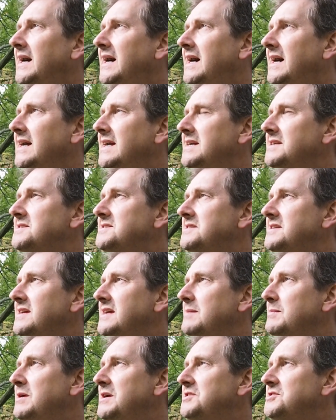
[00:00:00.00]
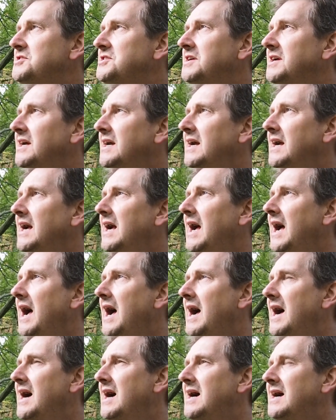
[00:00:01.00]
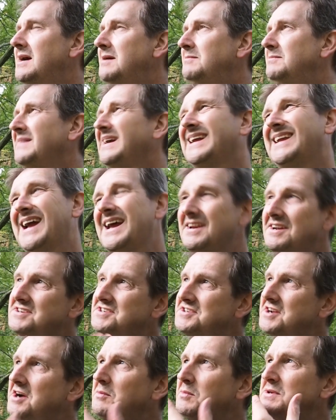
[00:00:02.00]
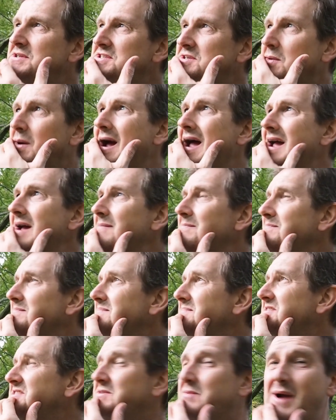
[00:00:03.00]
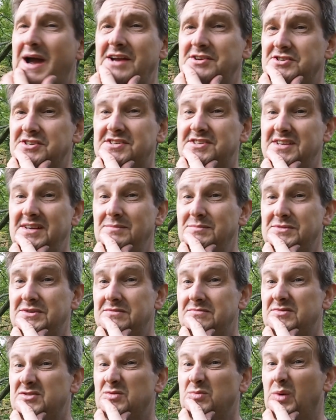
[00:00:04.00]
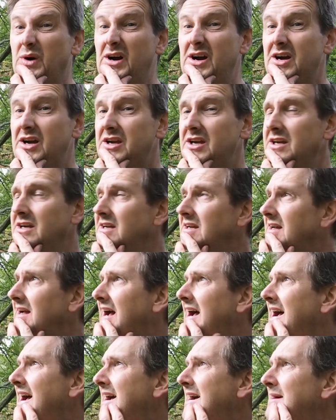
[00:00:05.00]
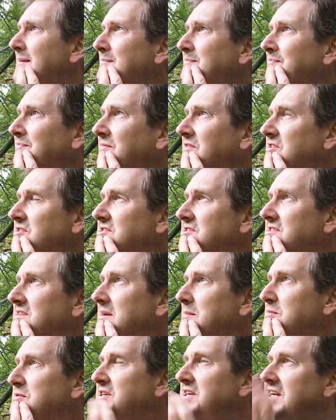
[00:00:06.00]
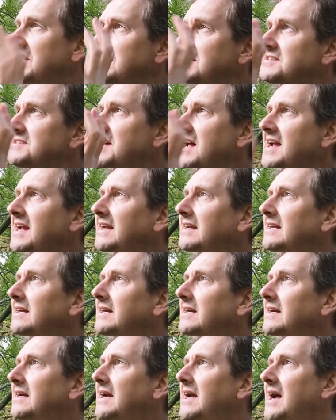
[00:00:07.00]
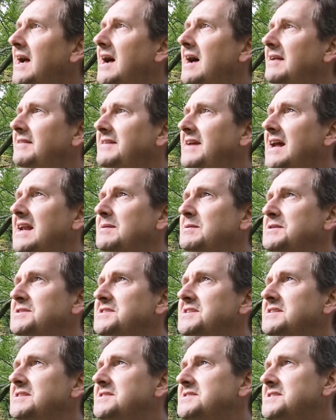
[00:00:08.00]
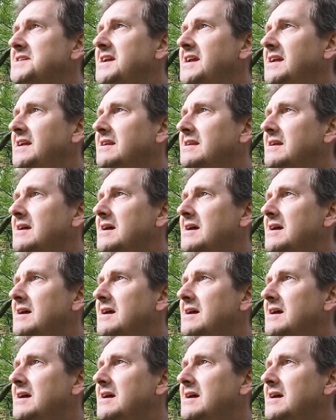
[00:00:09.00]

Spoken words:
into the image. Again, I stuck with square. Square just seemed to work, just seemed to contain the elements in the scene